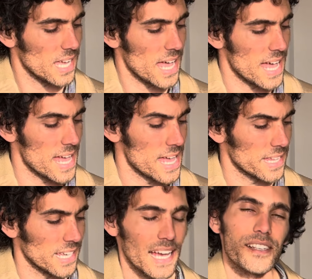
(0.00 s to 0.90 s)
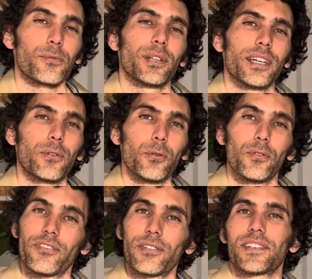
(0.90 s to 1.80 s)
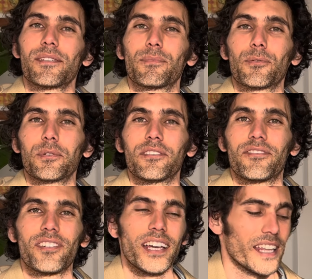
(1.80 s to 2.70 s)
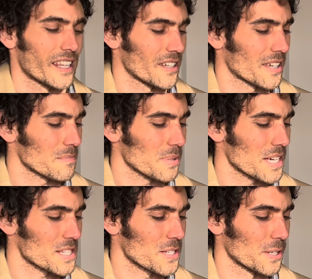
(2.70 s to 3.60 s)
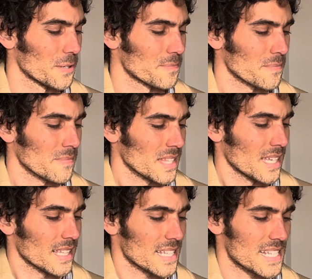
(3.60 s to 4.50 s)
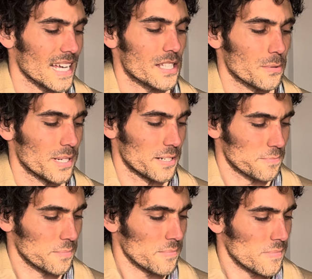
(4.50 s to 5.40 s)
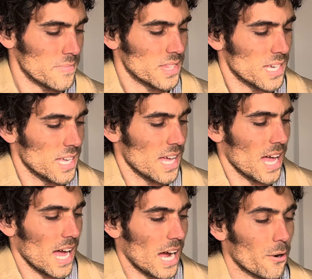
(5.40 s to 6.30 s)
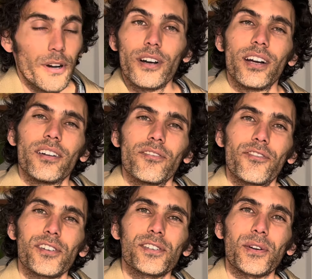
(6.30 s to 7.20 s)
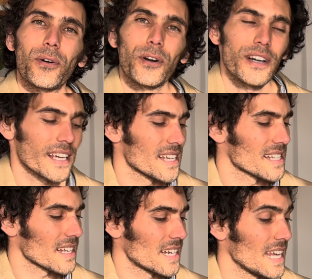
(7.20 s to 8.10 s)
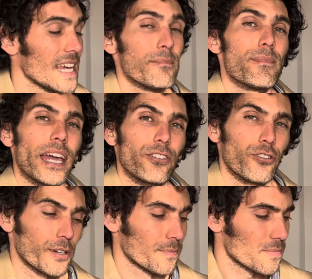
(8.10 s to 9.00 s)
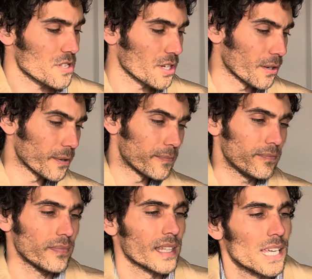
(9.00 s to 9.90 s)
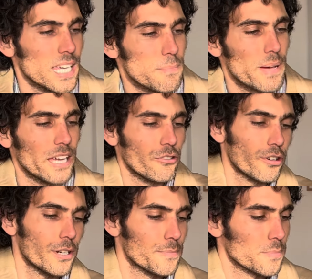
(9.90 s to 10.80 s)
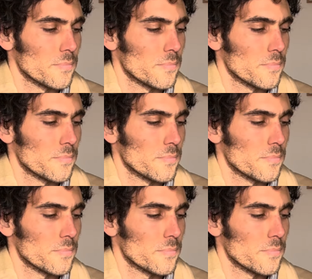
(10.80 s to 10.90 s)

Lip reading: and it has a really cool, very simple riff that you can play. So let's get to it. Our first chord is an E major. So E major,